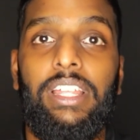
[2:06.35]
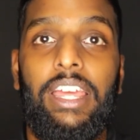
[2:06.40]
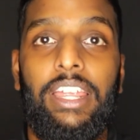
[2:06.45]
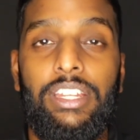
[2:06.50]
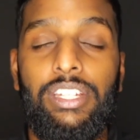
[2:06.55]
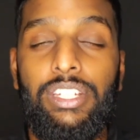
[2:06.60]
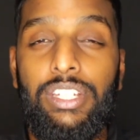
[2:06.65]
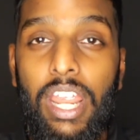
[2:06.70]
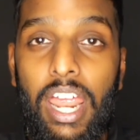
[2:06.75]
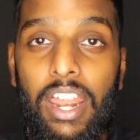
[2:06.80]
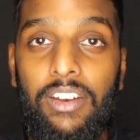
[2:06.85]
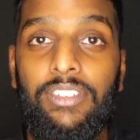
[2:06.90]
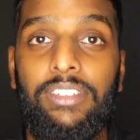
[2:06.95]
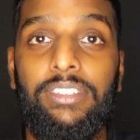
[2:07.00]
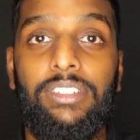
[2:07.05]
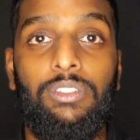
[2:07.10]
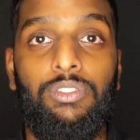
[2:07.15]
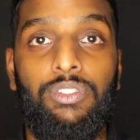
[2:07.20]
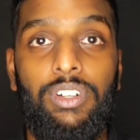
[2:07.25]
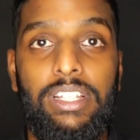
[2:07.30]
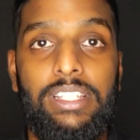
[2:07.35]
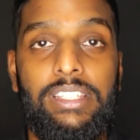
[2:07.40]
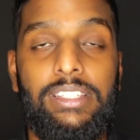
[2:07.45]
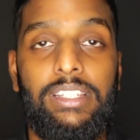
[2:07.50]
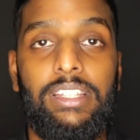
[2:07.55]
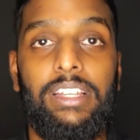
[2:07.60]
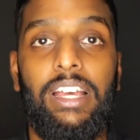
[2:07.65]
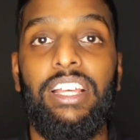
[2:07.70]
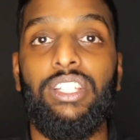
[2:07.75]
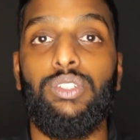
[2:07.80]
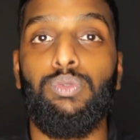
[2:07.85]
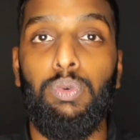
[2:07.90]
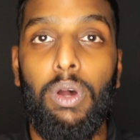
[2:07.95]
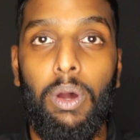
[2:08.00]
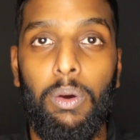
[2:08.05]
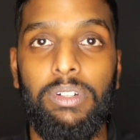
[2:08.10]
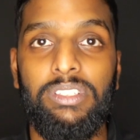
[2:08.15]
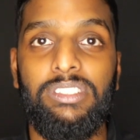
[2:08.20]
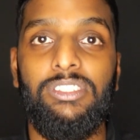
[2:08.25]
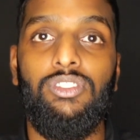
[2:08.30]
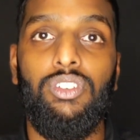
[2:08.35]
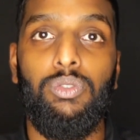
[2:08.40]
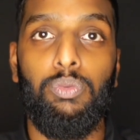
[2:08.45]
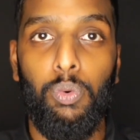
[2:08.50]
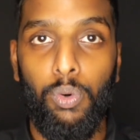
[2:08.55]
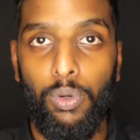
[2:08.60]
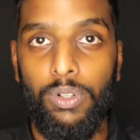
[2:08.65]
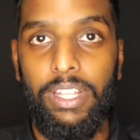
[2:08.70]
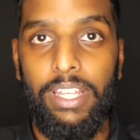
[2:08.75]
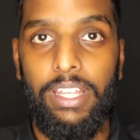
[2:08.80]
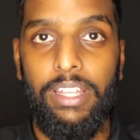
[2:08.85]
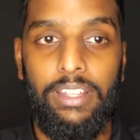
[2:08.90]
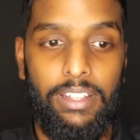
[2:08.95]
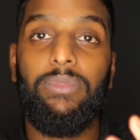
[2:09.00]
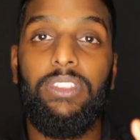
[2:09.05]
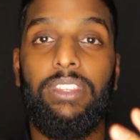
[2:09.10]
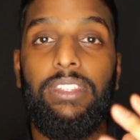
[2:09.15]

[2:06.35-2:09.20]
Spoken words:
They're sharing the risk as well as the reward here.